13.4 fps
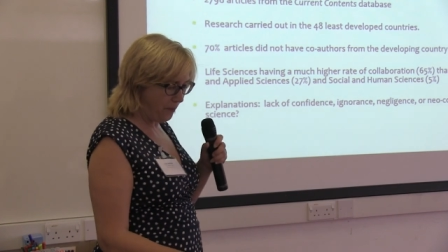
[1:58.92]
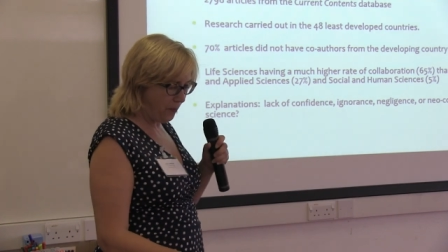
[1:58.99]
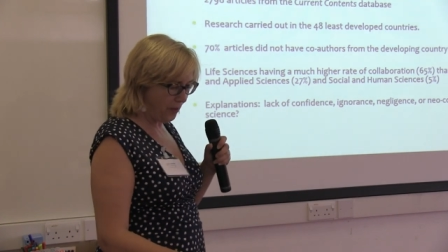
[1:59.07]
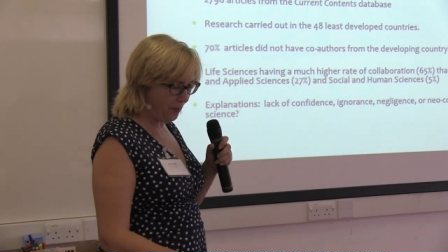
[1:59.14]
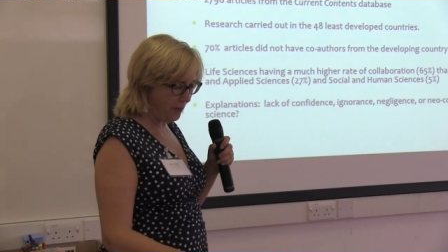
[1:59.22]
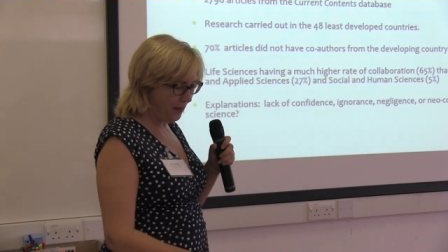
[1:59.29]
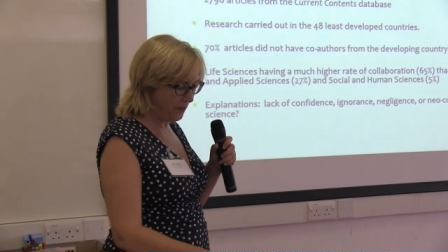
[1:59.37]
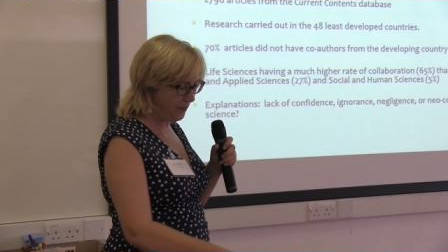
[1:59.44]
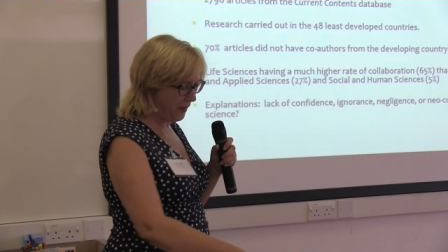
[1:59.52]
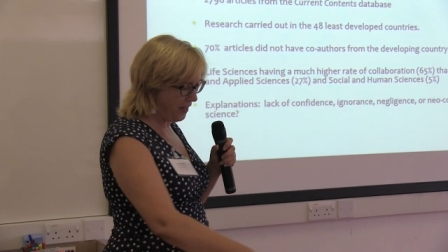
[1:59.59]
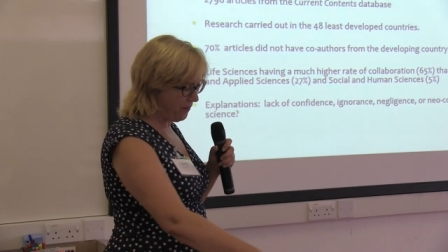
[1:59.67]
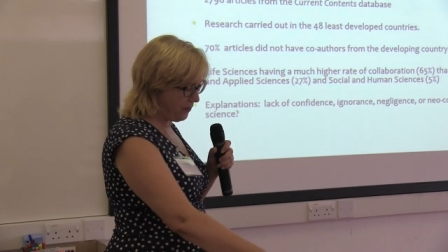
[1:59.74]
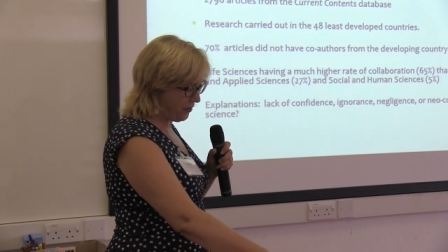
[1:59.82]
one of my
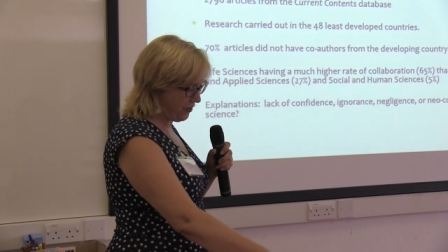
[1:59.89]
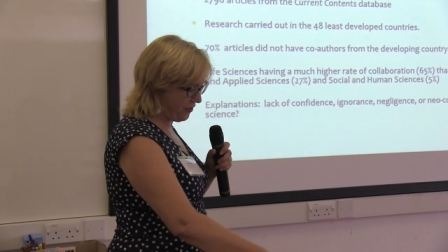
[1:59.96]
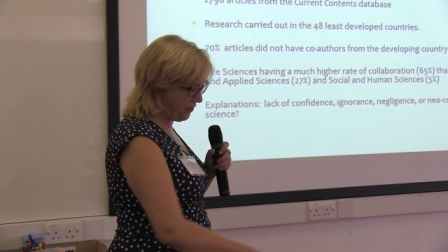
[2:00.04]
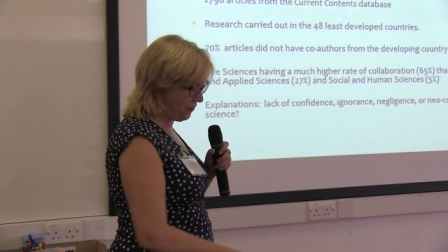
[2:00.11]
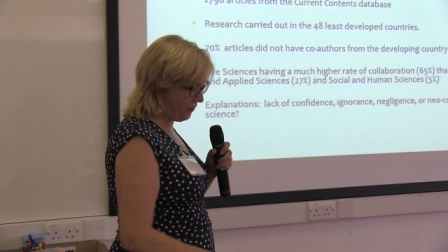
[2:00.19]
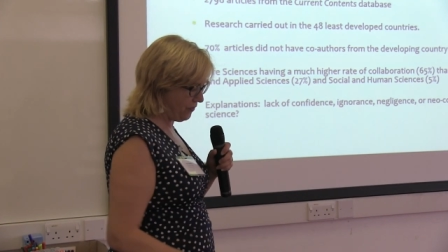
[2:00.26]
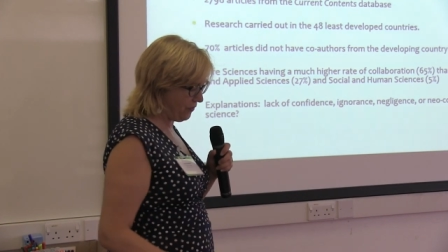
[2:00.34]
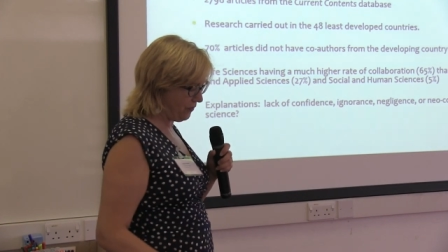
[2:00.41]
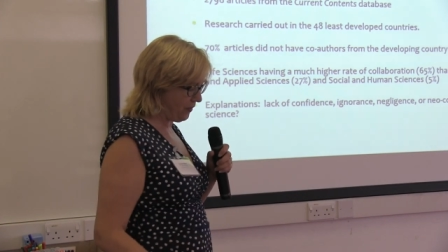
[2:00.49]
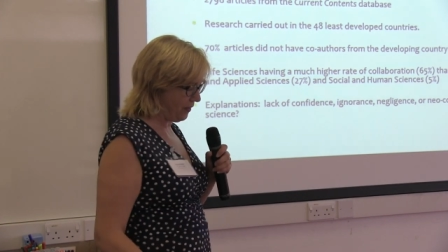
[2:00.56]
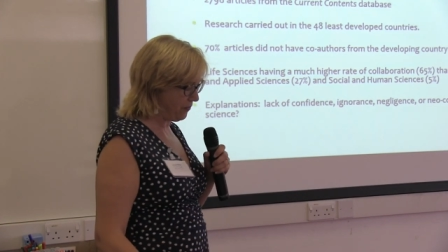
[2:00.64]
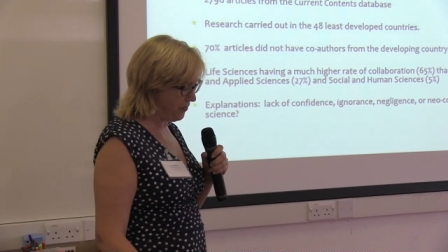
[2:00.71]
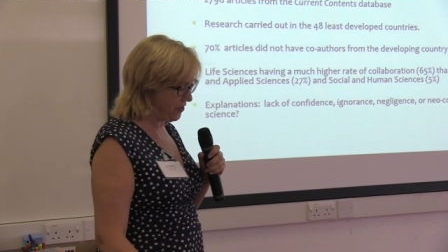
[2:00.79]
favourite
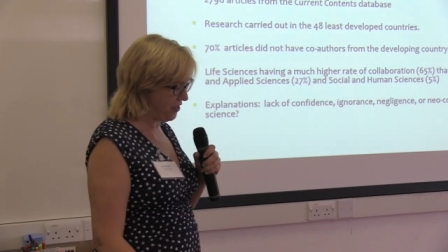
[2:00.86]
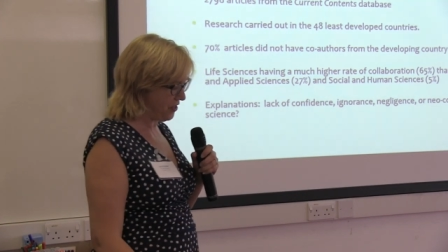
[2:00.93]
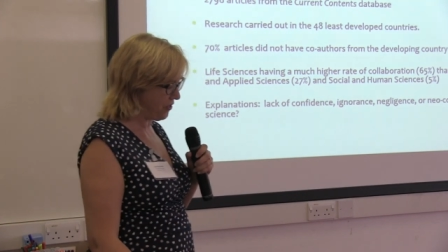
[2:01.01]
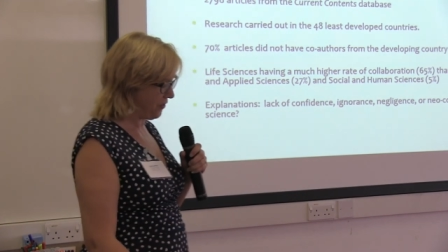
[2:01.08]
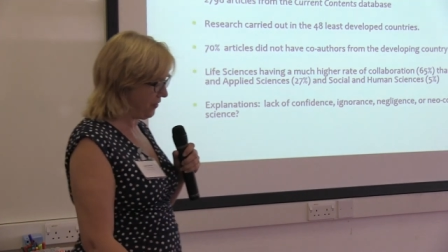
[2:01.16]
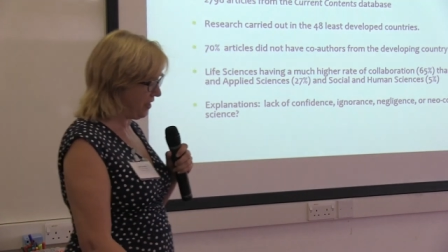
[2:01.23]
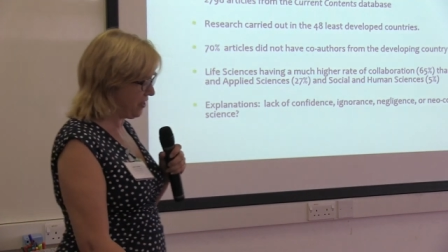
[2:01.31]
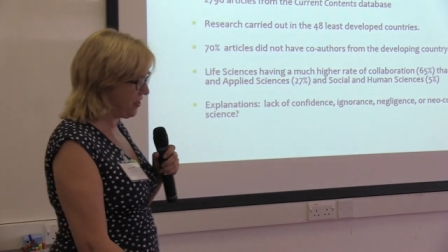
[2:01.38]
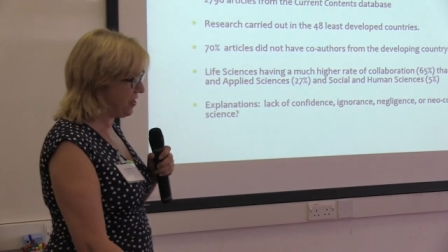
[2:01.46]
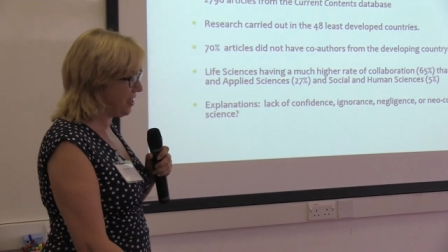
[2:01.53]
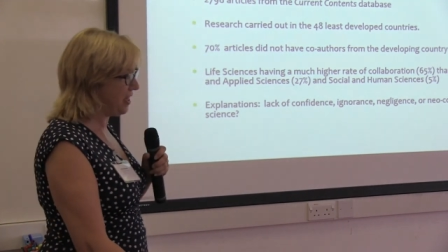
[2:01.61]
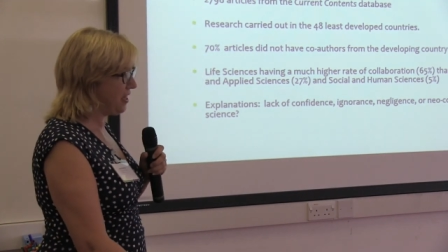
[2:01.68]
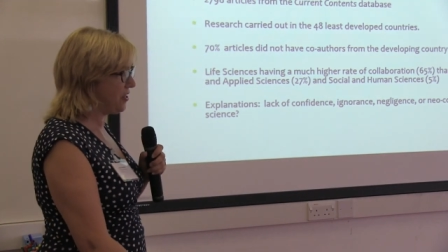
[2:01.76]
references on
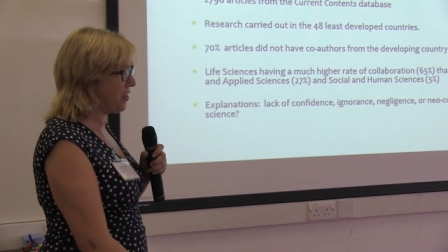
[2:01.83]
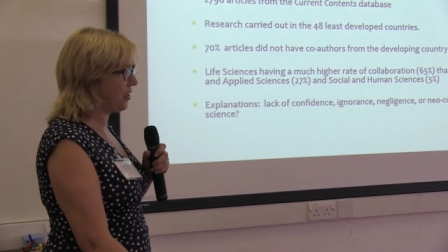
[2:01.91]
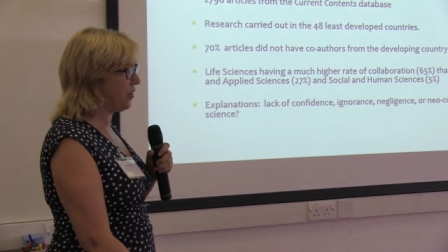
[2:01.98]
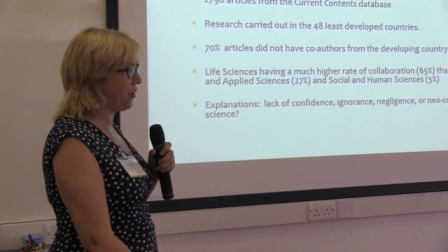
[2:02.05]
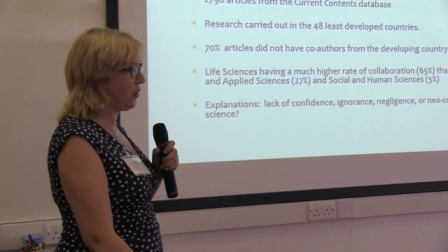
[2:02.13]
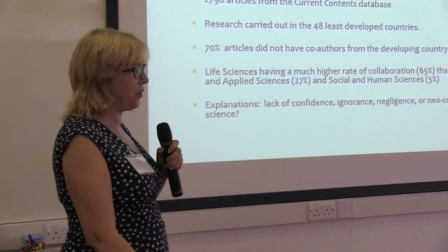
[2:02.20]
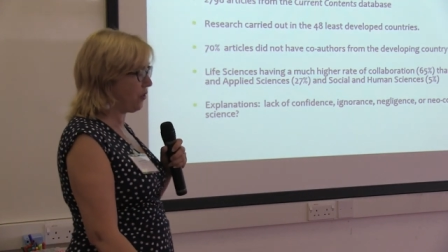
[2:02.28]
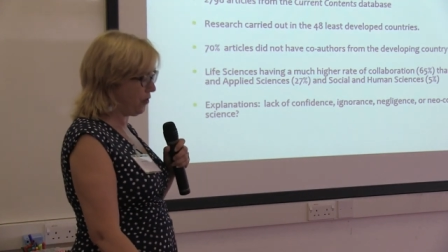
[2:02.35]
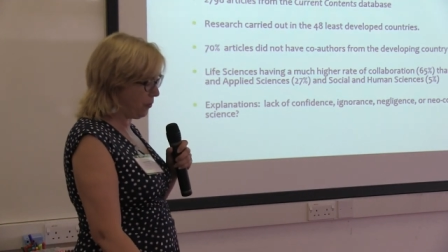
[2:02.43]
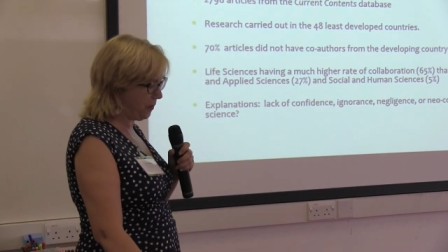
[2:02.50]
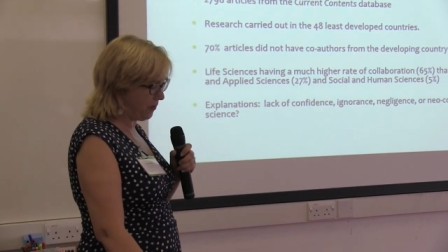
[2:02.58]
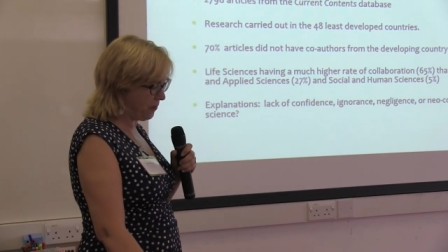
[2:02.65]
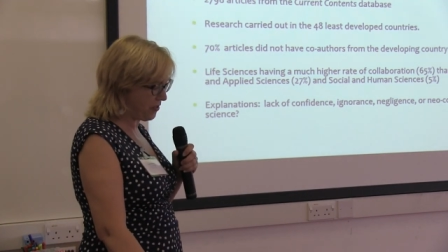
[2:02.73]
this is a
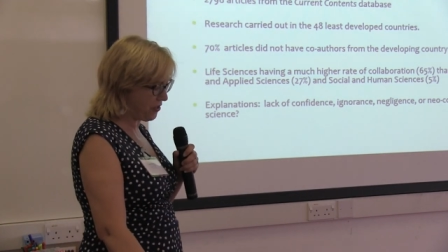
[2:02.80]
group of